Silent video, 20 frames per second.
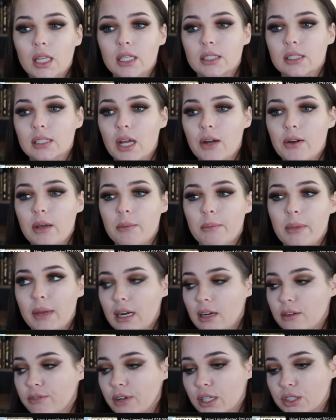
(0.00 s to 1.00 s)
This is how I
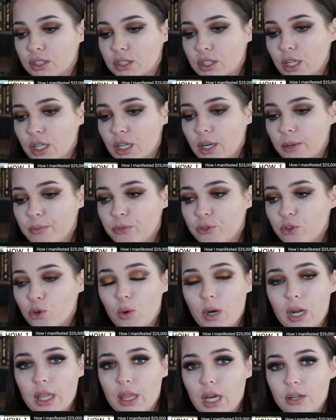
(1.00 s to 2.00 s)
manifested
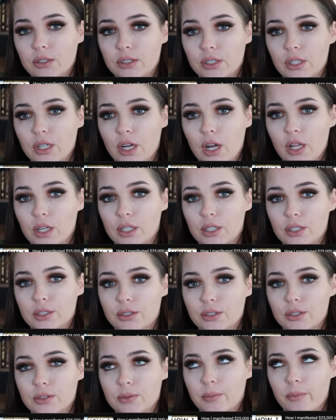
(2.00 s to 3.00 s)

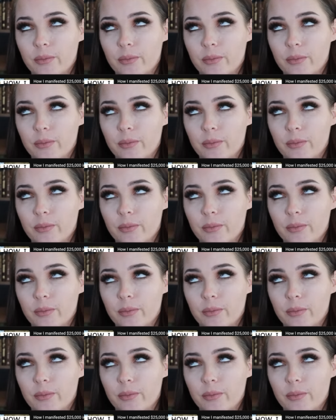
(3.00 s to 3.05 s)
$20,000.